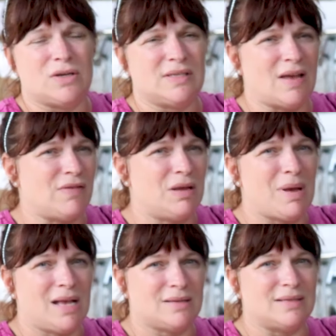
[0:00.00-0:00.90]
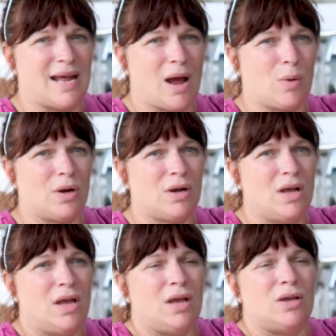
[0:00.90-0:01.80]
or 70 miles an hour,
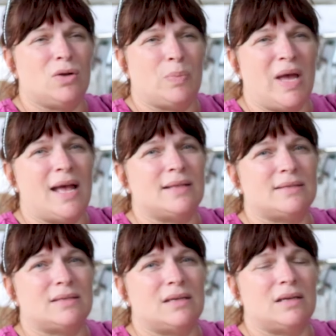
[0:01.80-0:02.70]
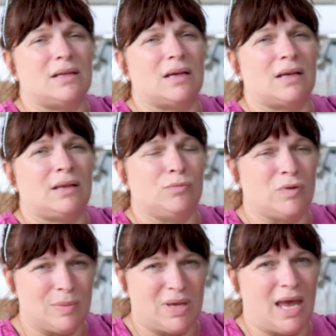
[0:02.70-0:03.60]
your pet's
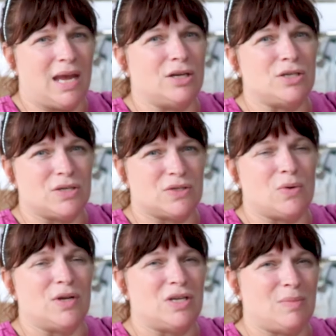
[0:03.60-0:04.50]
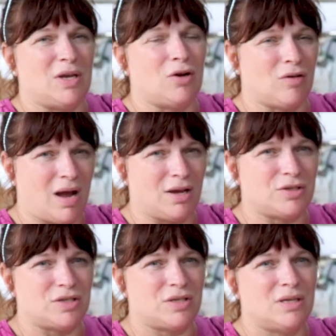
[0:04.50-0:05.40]
rib cage is going to be
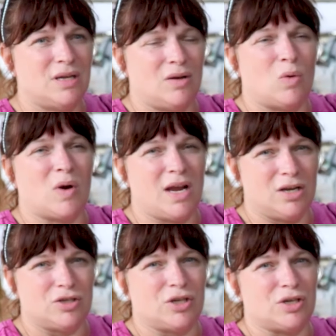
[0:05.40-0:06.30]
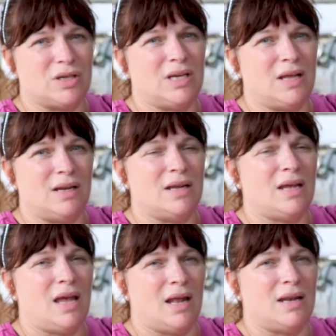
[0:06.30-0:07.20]
crushed or injured in
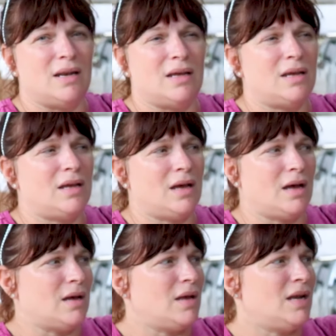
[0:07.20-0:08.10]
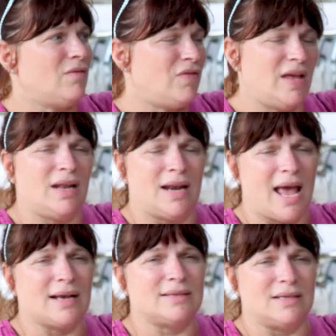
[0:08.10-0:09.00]
an
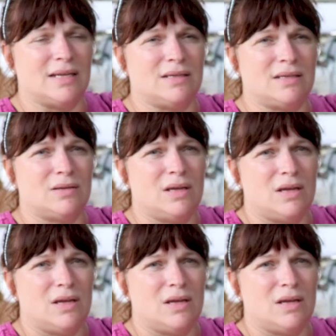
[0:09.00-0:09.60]
accident